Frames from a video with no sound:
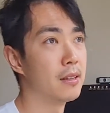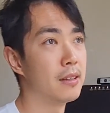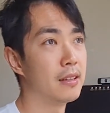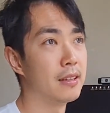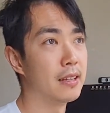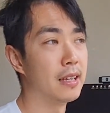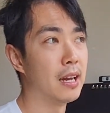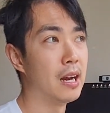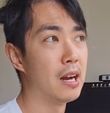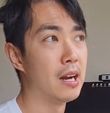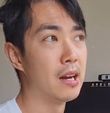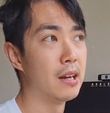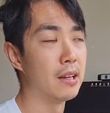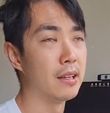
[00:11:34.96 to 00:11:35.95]

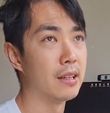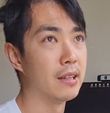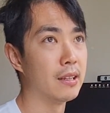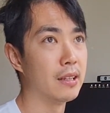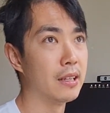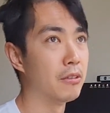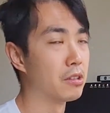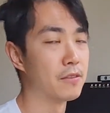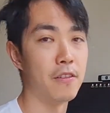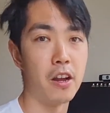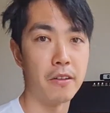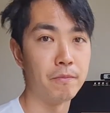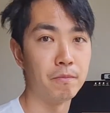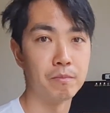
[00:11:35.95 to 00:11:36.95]
It was fine.
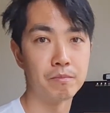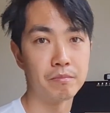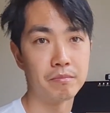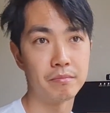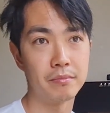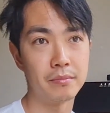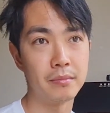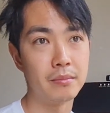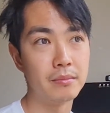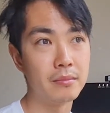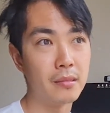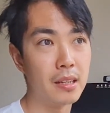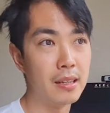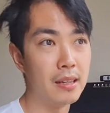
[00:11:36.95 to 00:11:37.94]

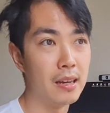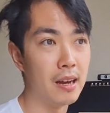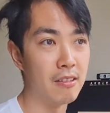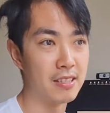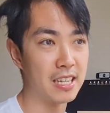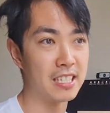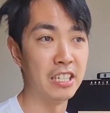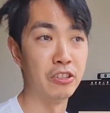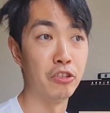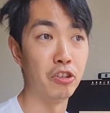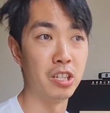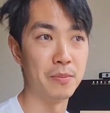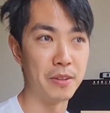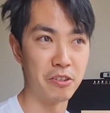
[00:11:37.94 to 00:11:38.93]
I was actually annoyed
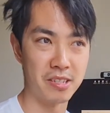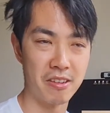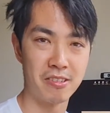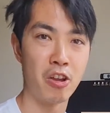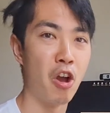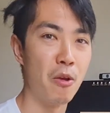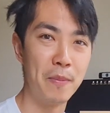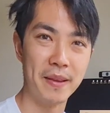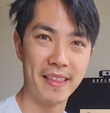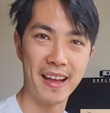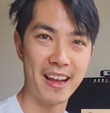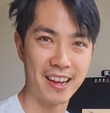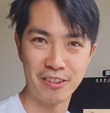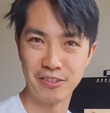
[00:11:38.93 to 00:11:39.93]
because I was hoping that I
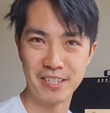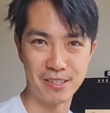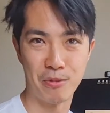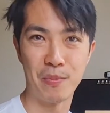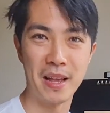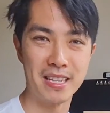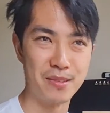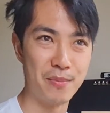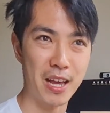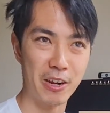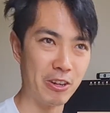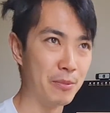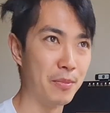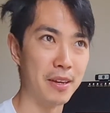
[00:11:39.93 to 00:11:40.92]
could just replace the battery,
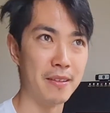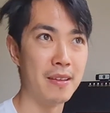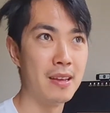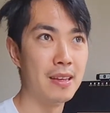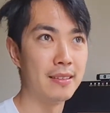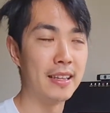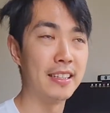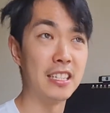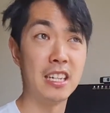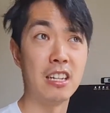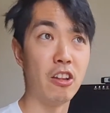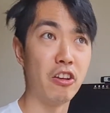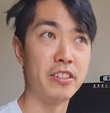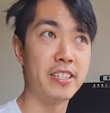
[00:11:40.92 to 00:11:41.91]
but they did a
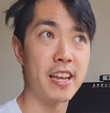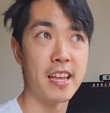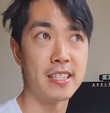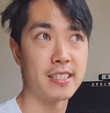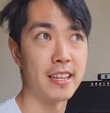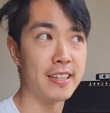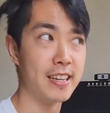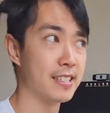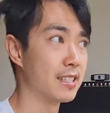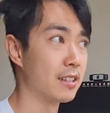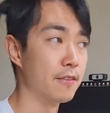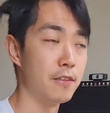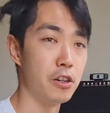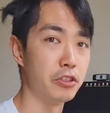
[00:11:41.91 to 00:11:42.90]
load test, they tested the
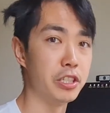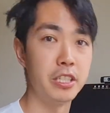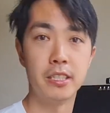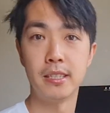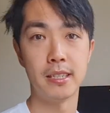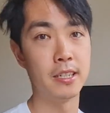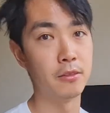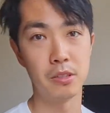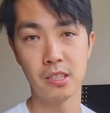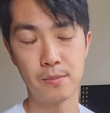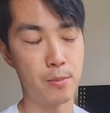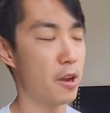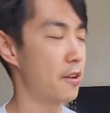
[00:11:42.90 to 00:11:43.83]
voltage, it was perfectly